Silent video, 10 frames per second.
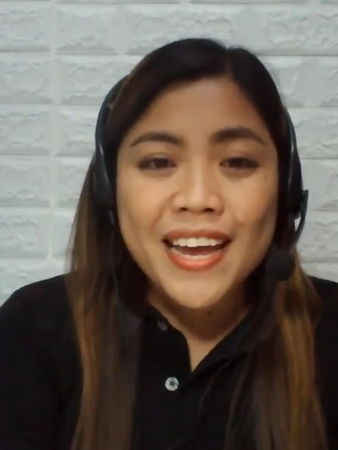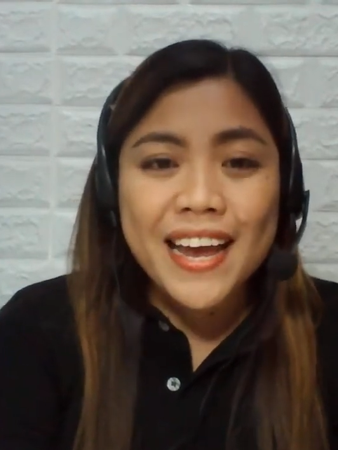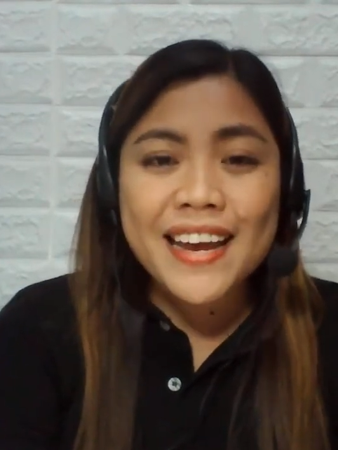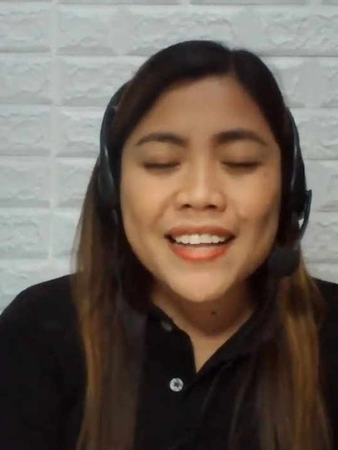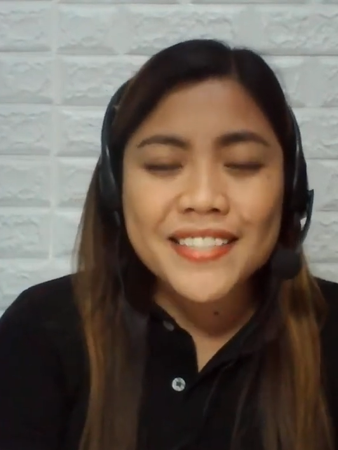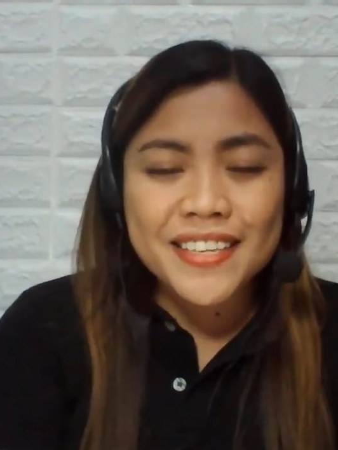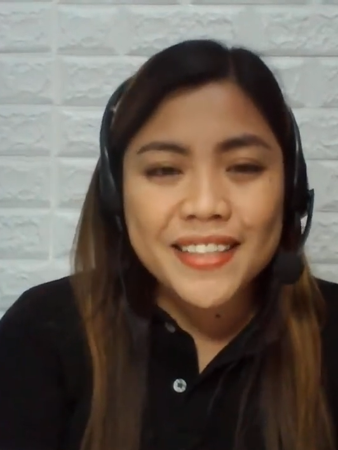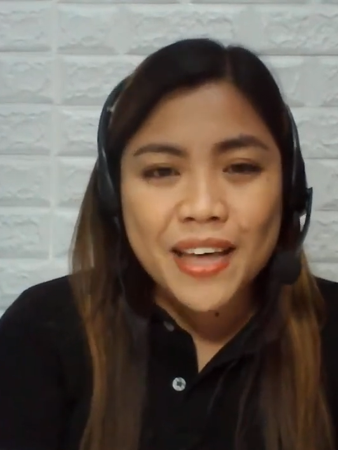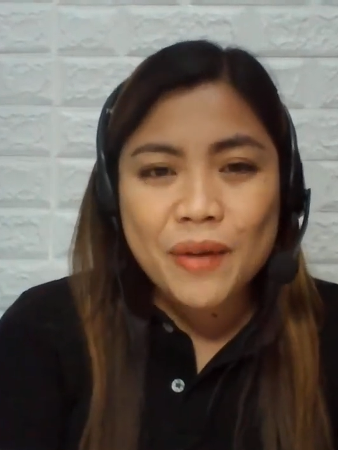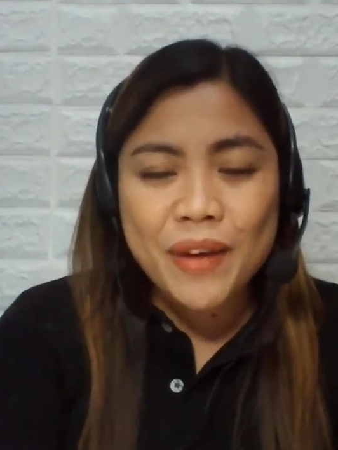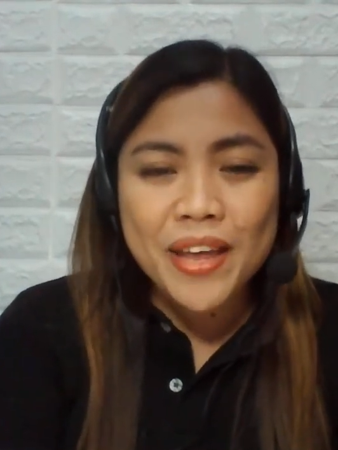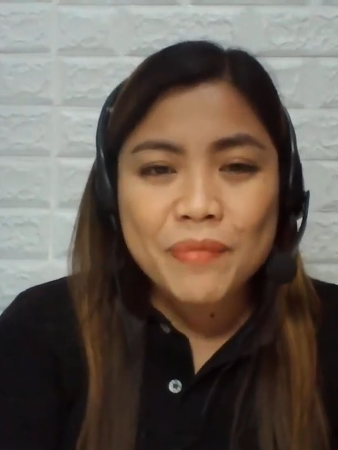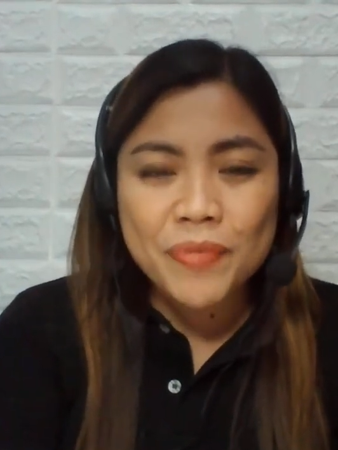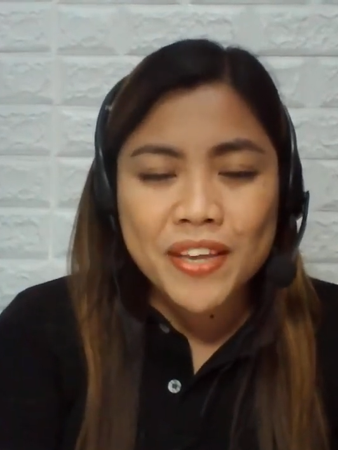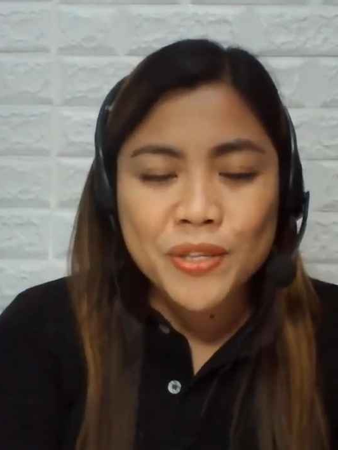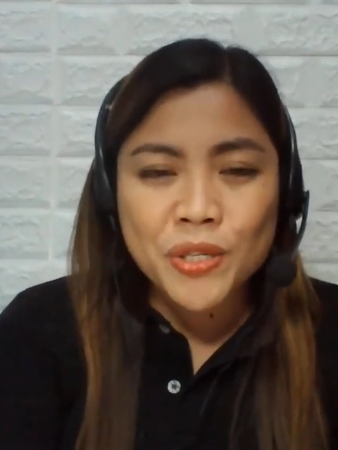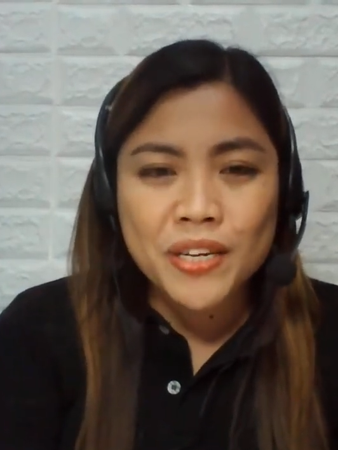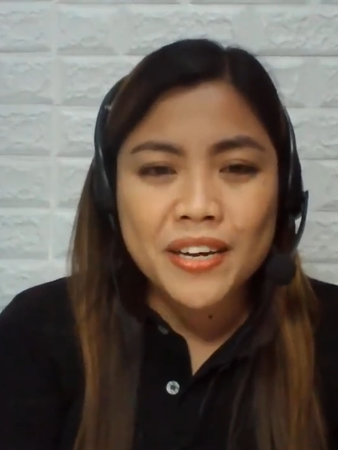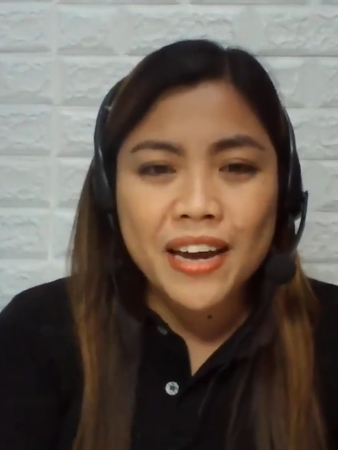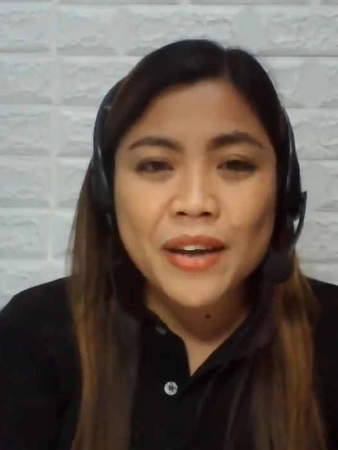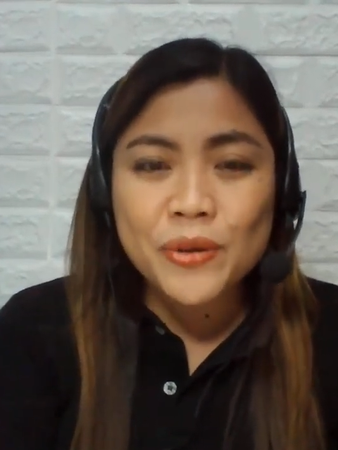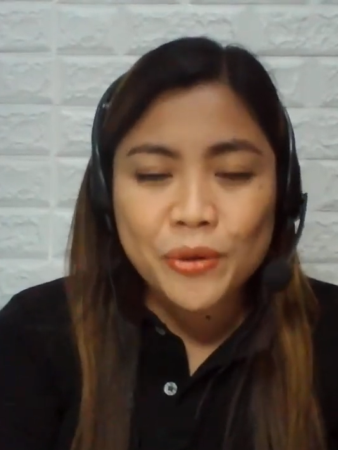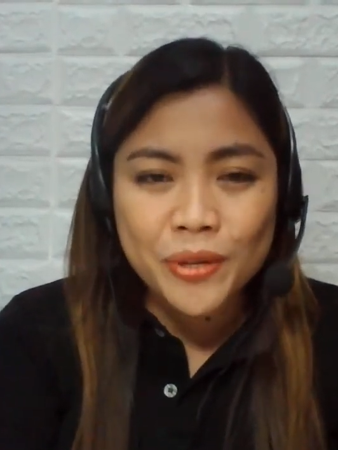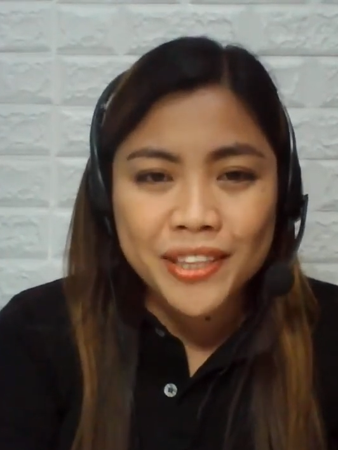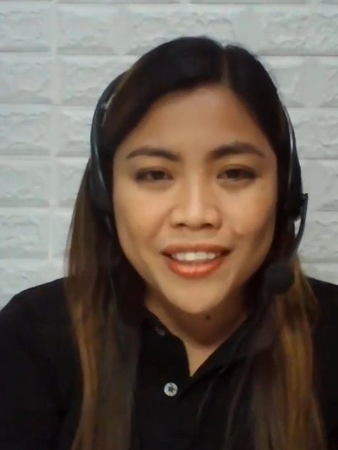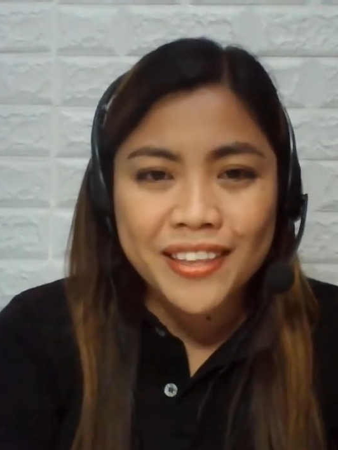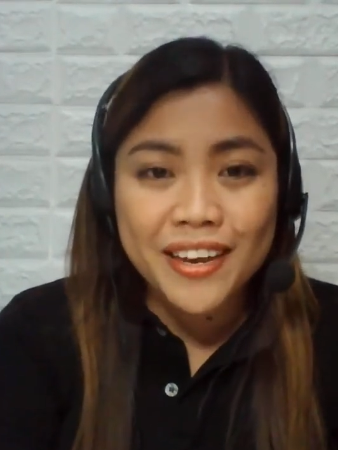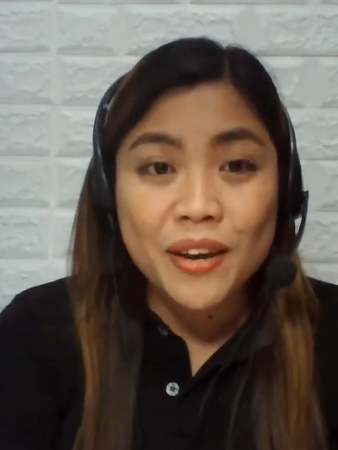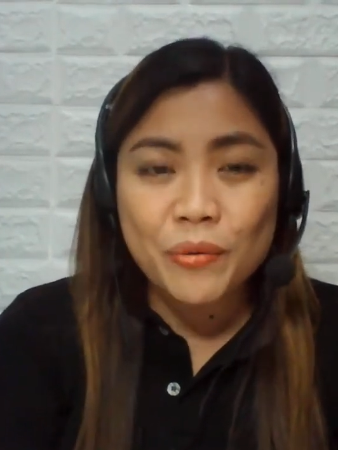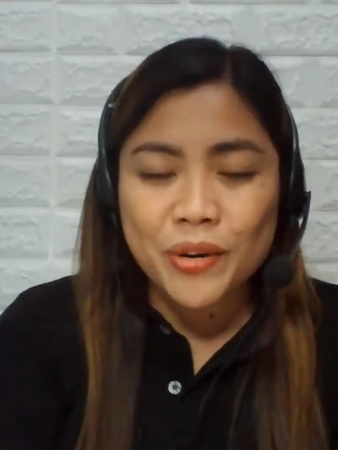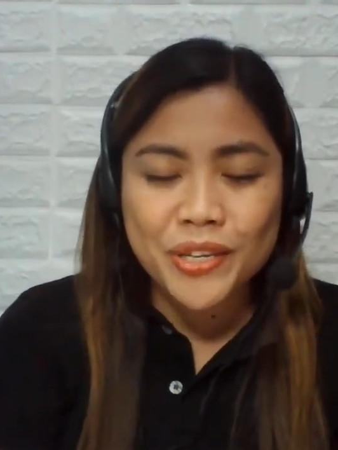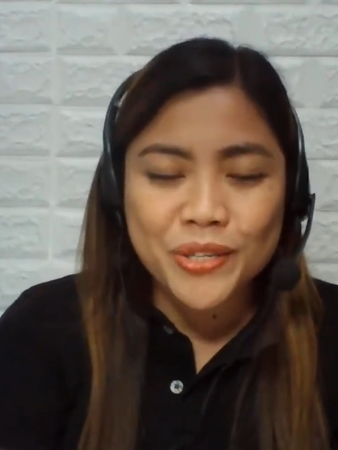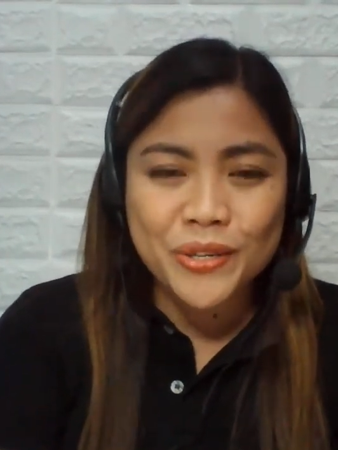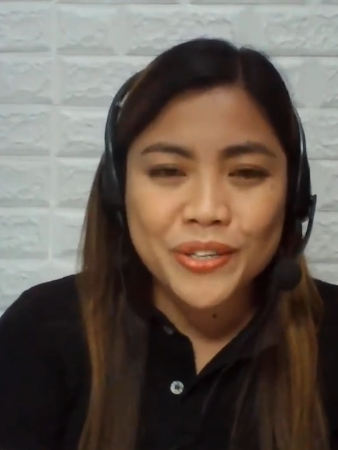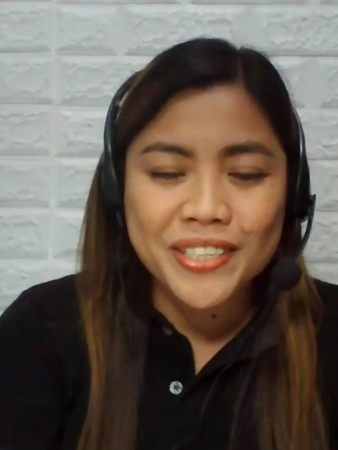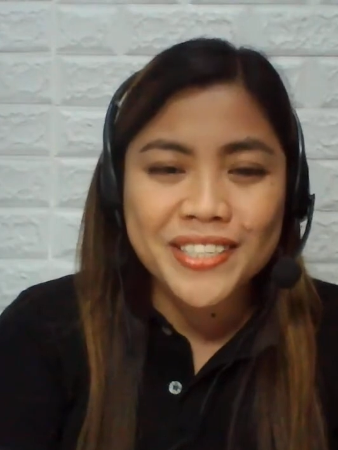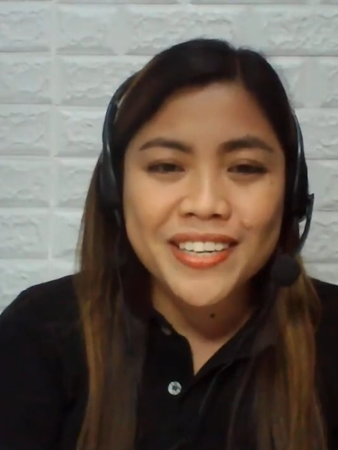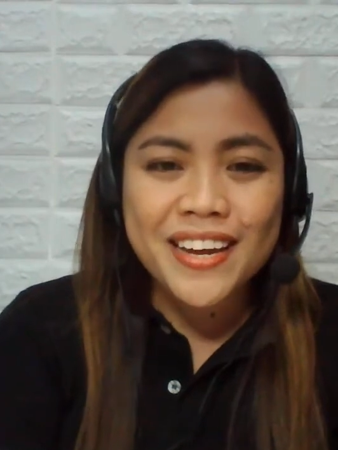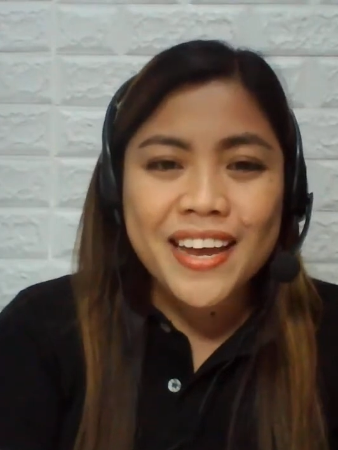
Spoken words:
And until now, I am teaching adult in our church.